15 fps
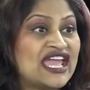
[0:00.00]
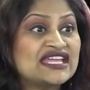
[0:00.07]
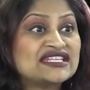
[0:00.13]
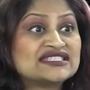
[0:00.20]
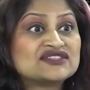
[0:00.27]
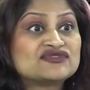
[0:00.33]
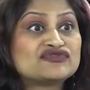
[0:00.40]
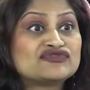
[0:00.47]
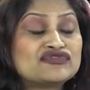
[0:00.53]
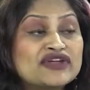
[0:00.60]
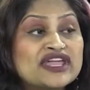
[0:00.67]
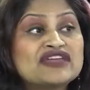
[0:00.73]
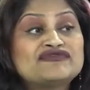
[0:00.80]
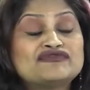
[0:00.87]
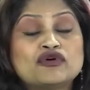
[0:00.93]
It's
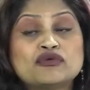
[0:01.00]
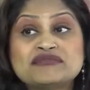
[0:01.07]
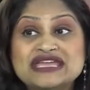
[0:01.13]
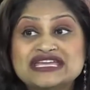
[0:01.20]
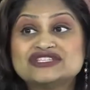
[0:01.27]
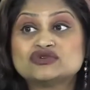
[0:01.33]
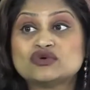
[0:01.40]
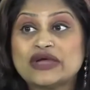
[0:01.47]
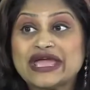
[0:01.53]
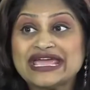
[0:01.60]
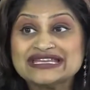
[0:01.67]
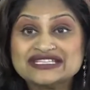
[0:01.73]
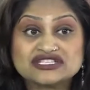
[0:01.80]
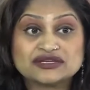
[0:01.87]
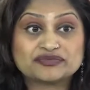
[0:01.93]
free for me to
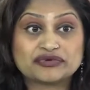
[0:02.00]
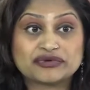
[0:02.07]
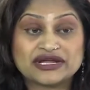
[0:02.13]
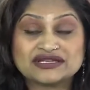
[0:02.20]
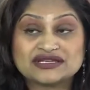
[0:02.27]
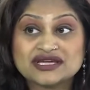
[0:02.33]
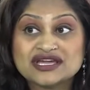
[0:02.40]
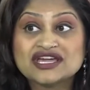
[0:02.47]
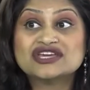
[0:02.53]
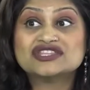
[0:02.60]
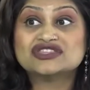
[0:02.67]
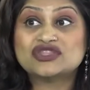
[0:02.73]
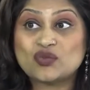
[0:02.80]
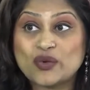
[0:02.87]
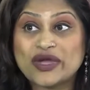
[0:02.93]
interpret
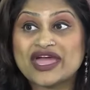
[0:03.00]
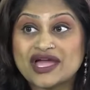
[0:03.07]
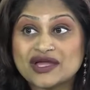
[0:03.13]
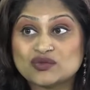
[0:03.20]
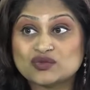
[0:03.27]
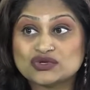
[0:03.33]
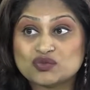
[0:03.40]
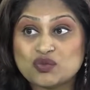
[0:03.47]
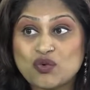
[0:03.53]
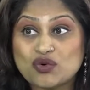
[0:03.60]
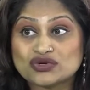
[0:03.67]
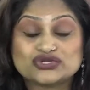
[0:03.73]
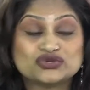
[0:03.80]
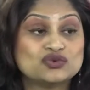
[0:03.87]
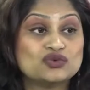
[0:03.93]
the way I would
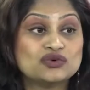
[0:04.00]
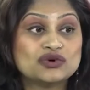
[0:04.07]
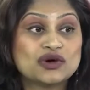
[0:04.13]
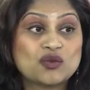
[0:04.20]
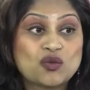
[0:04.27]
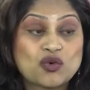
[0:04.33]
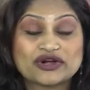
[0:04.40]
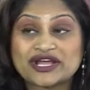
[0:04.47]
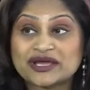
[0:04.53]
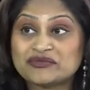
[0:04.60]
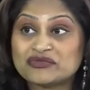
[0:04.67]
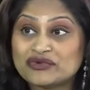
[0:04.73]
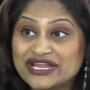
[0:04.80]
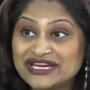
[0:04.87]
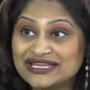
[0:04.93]
want to what I'm
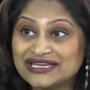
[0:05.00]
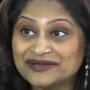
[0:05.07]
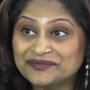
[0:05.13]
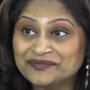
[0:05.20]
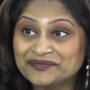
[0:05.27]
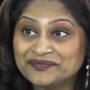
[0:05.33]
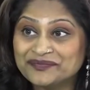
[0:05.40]
reading.